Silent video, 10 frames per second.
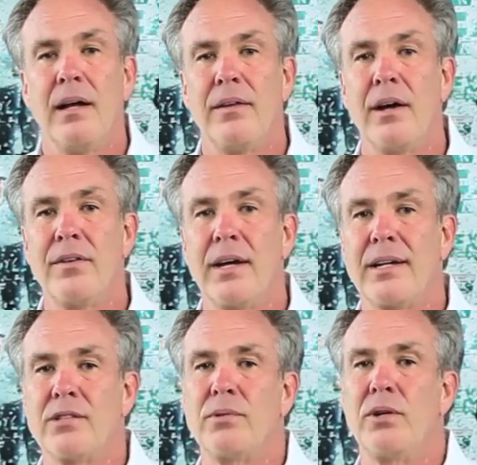The other thing it
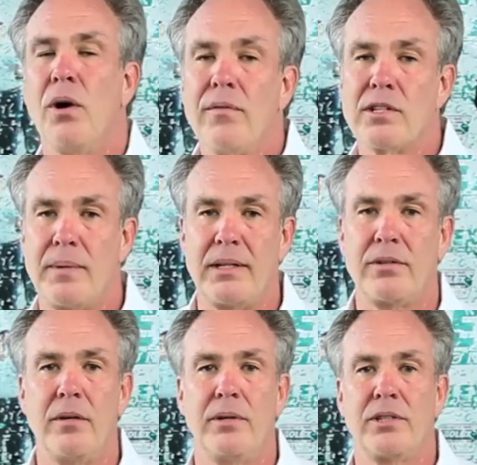does when you overspin the
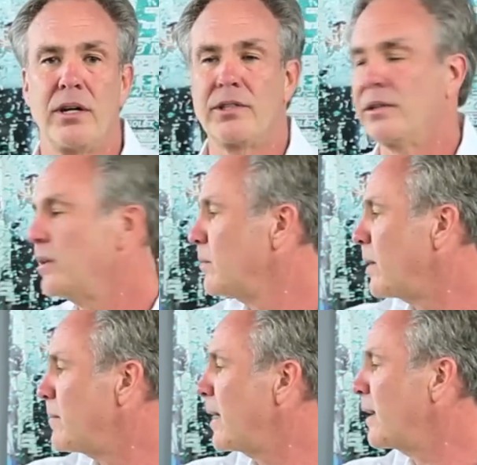turbocharger,
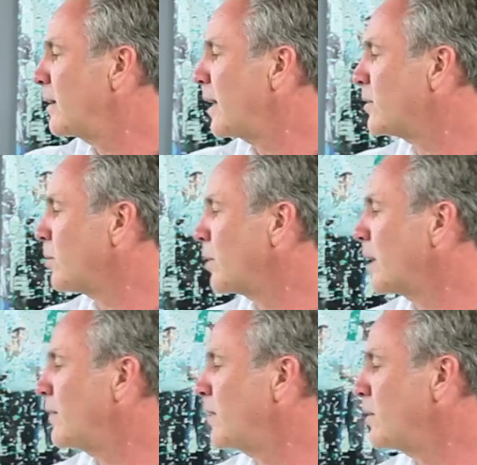by making a lot of
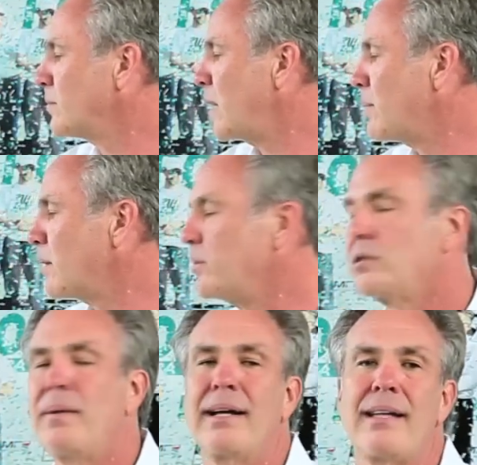torque, if you don't taper the
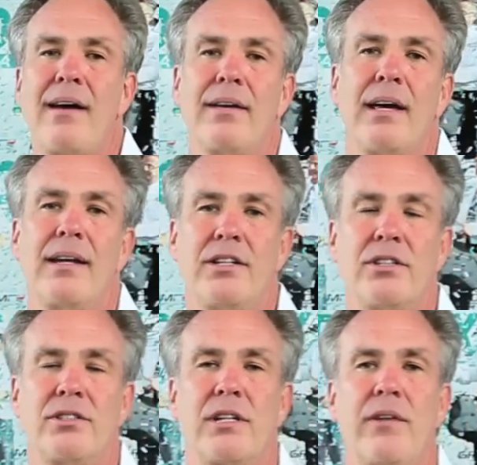boost back down again, it
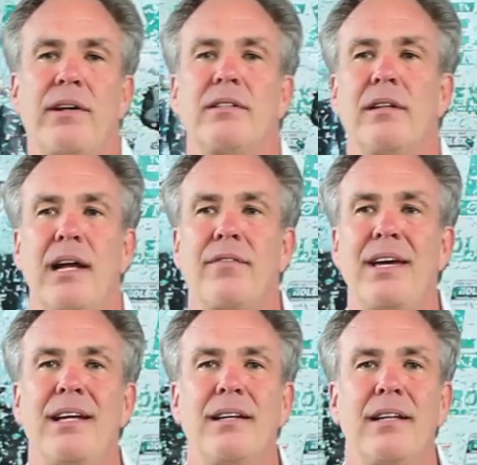just generates a lot of
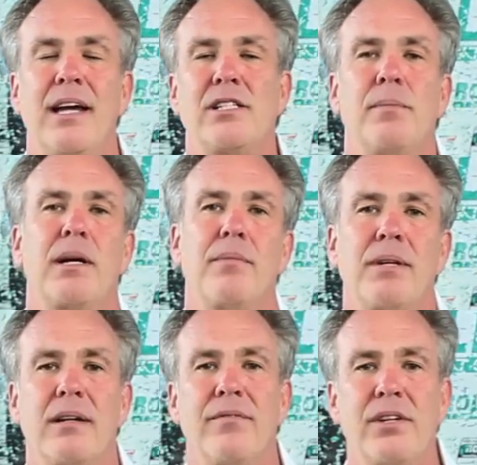heat and the engine becomes
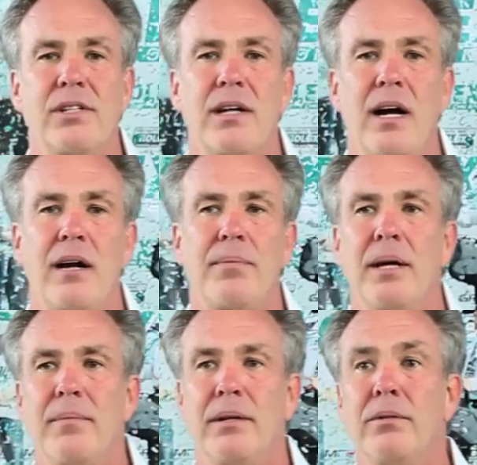inefficient at higher
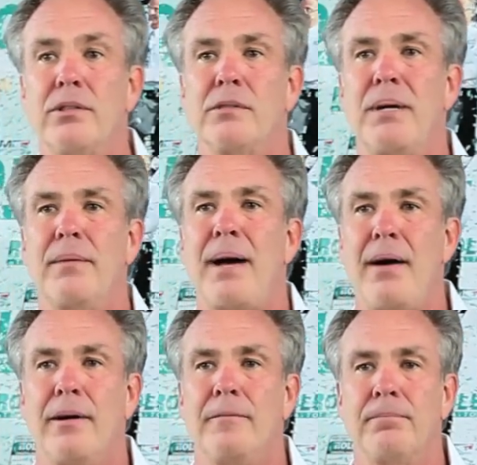RPM and loses peak
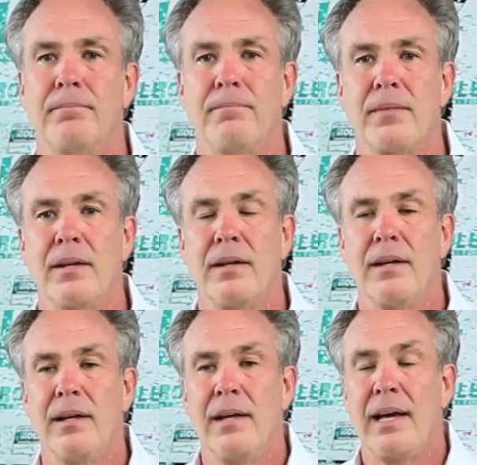power.
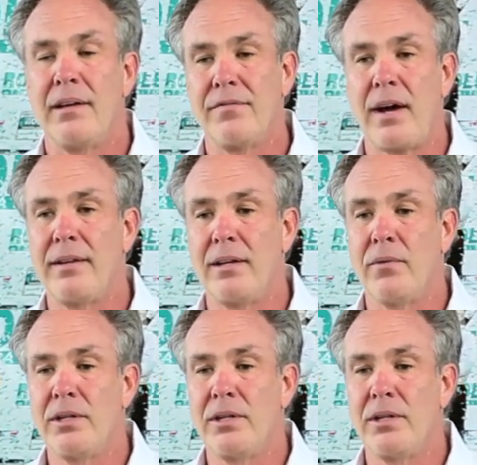And finally, when